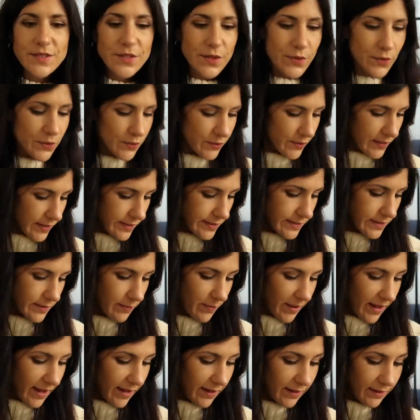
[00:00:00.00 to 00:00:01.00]
So it's
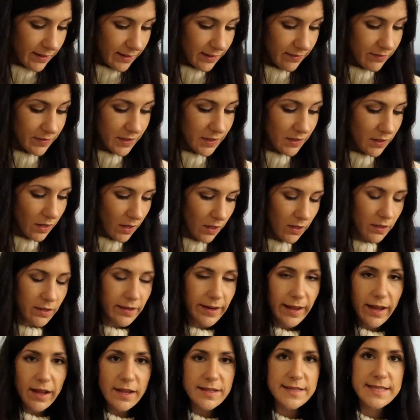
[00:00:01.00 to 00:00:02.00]
about 11 o'clock
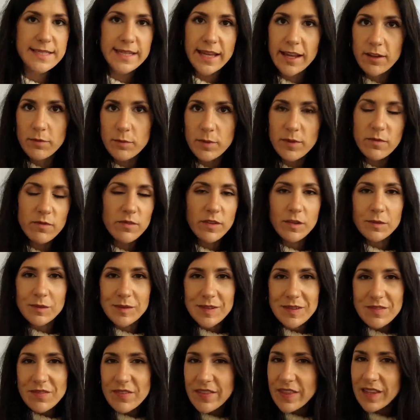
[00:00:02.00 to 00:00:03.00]
now, so I've been
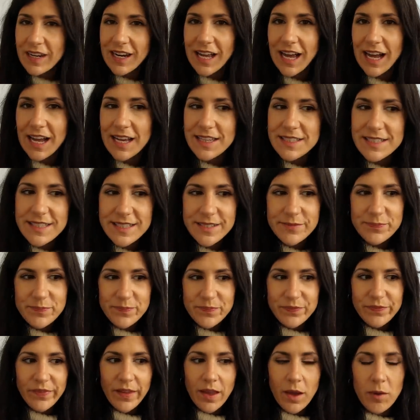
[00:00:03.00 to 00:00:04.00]
filming for the last
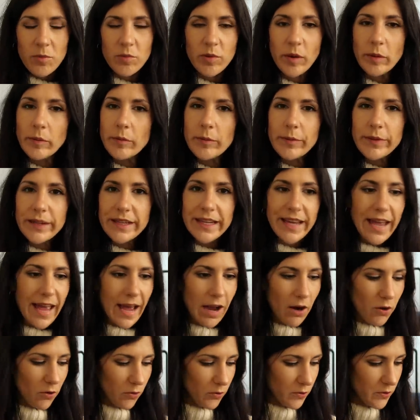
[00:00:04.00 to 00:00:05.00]
probably
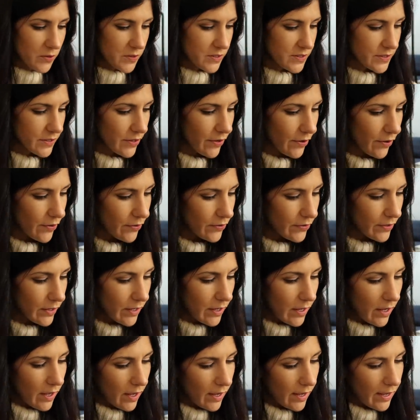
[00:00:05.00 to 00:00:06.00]
hour or so,
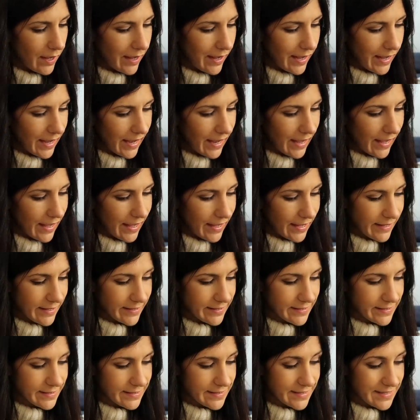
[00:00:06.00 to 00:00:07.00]

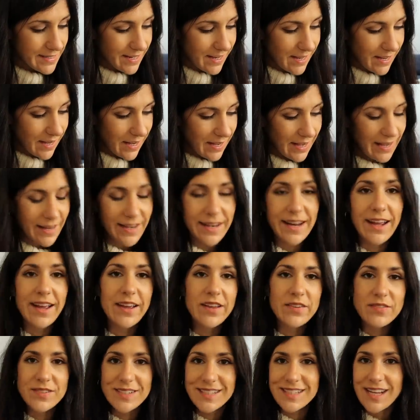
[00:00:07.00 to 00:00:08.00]
and I now
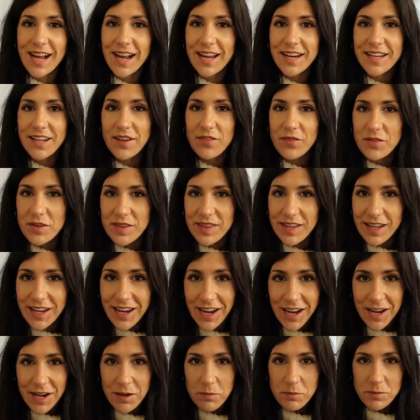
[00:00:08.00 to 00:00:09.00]
have to tidy everything
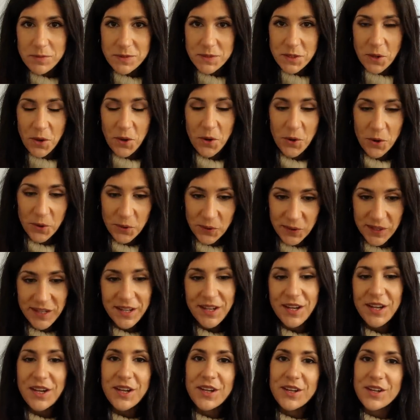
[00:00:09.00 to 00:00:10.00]
up, so
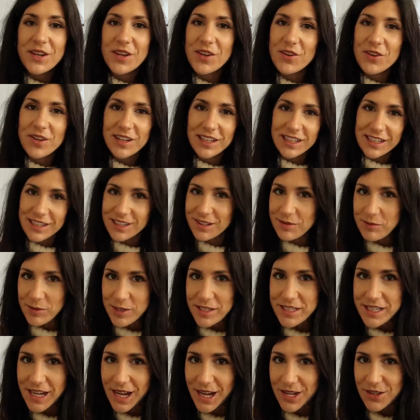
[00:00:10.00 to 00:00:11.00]
cue cleaning
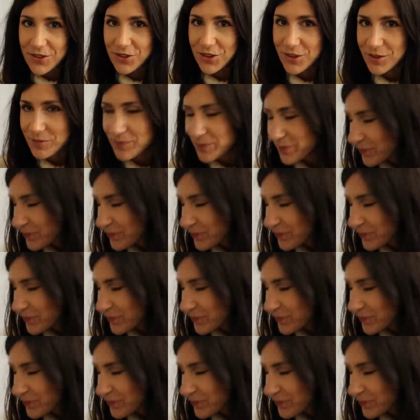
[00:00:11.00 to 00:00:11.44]
montage.